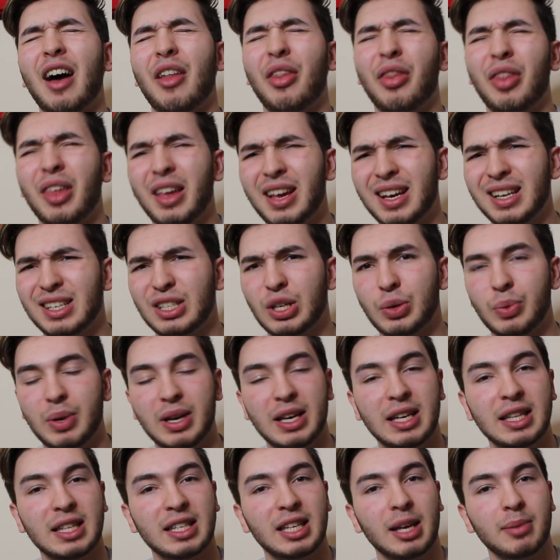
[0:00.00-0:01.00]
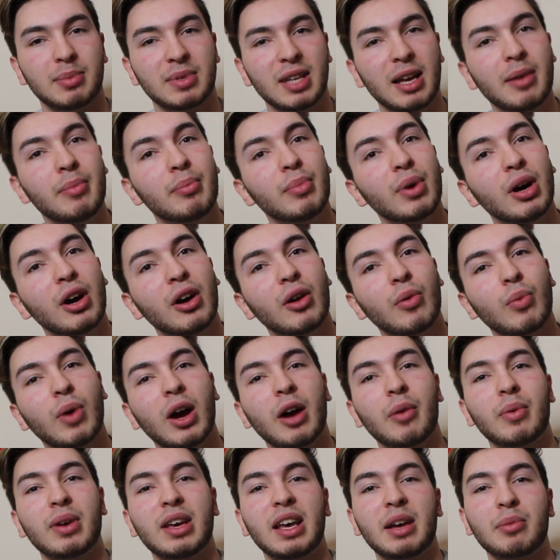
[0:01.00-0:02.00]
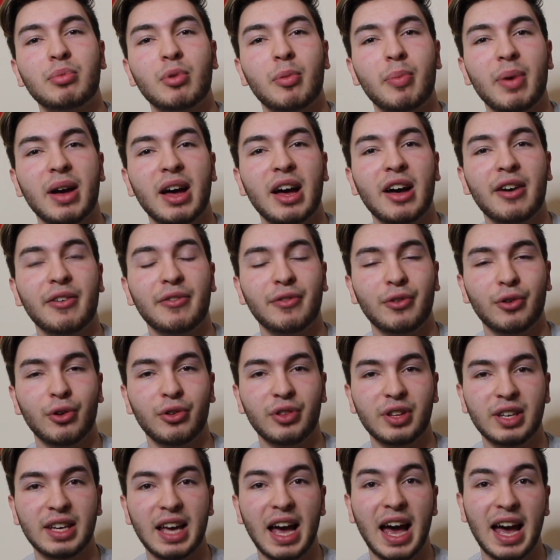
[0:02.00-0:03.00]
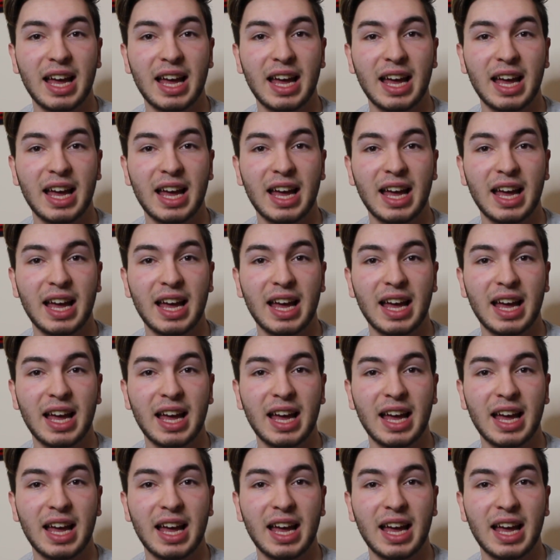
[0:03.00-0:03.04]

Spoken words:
I think it's a week in September where we prepare for the